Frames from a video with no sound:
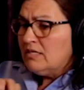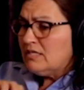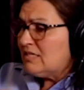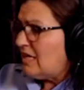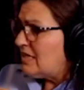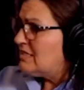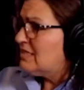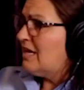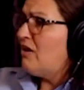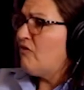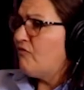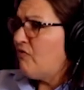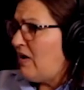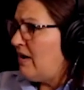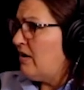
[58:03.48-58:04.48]
sends out
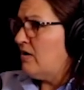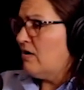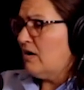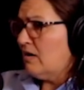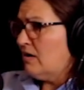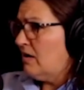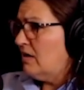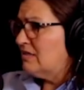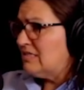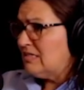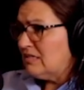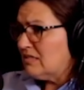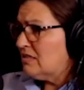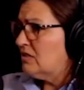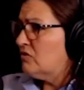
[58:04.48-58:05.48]
fire
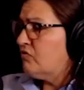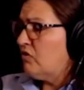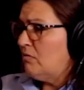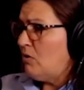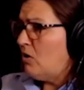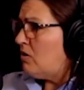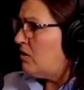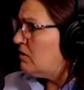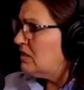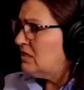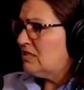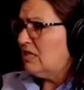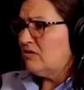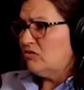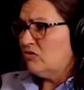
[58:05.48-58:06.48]
assistance from all
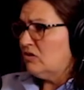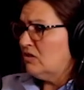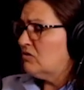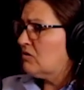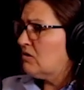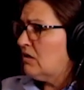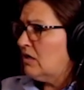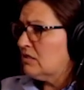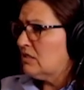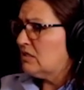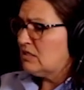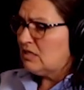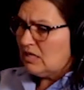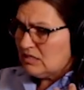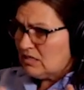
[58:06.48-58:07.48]
these agencies across the
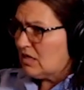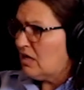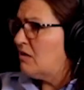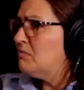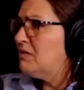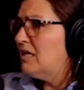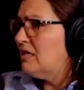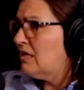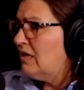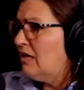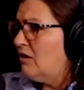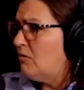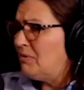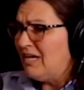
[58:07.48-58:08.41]
state to come down and help.